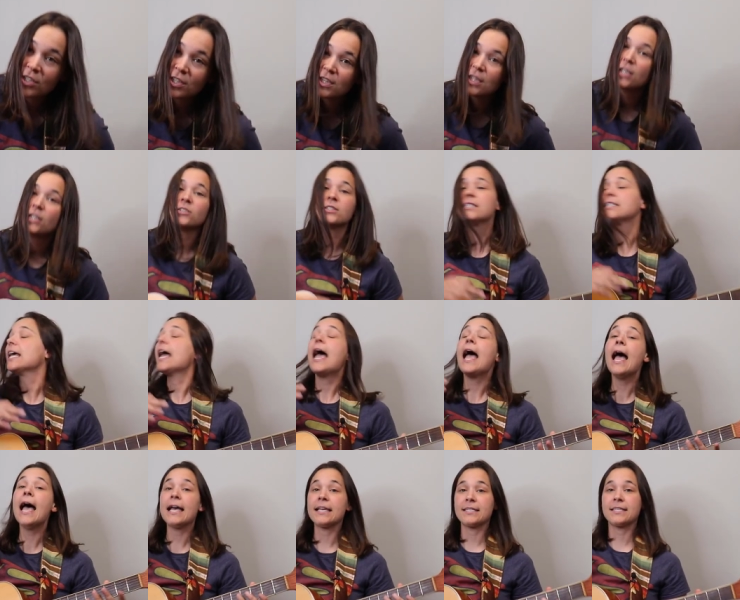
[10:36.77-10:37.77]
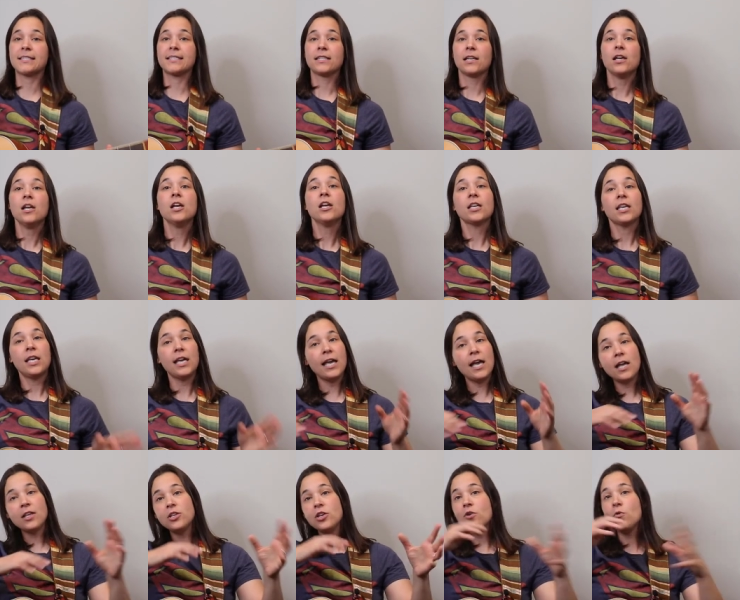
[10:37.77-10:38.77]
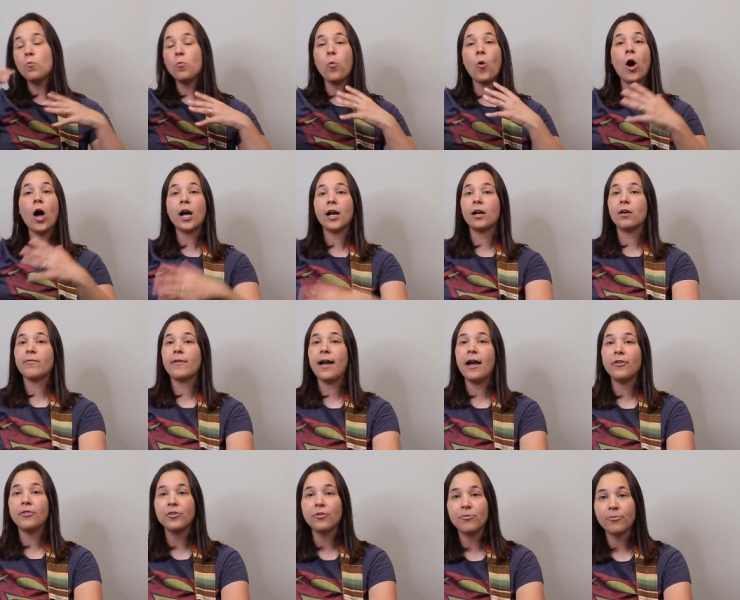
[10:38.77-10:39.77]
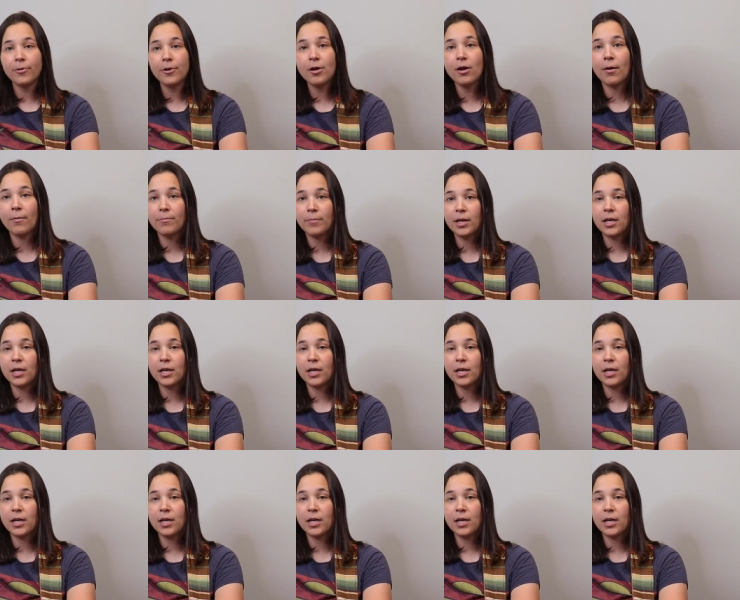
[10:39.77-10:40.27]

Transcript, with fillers: little tests. Can you walk around the room?